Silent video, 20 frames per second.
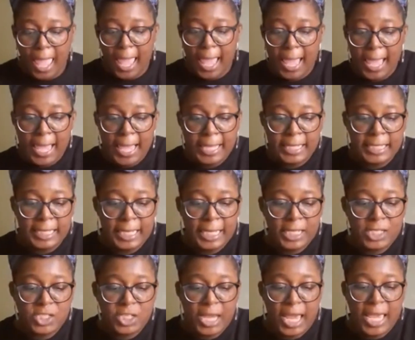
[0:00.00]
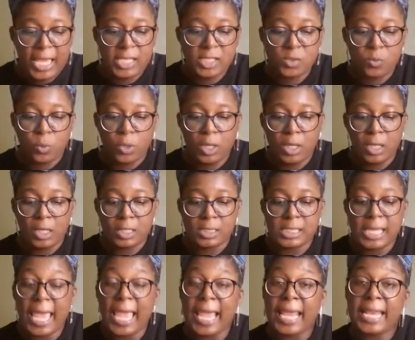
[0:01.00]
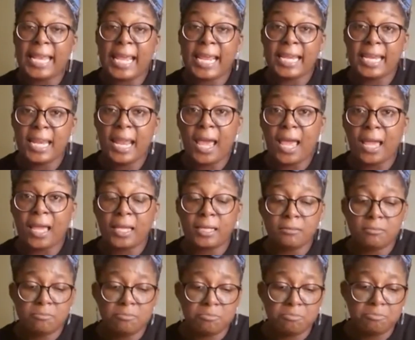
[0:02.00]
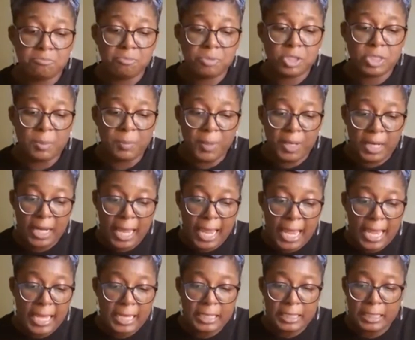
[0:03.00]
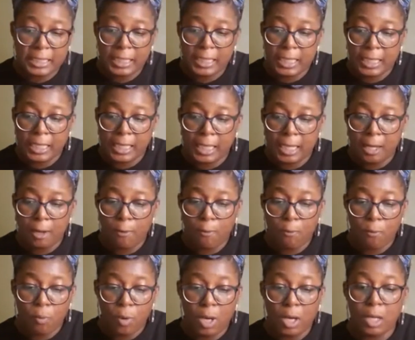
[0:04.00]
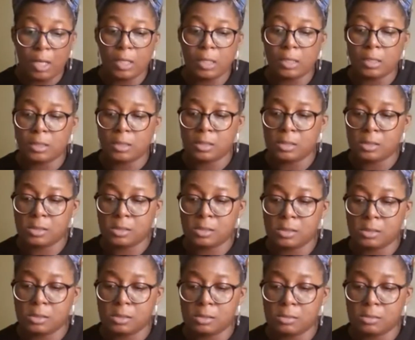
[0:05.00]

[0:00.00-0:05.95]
And each case was $8.99. Shipping and handling was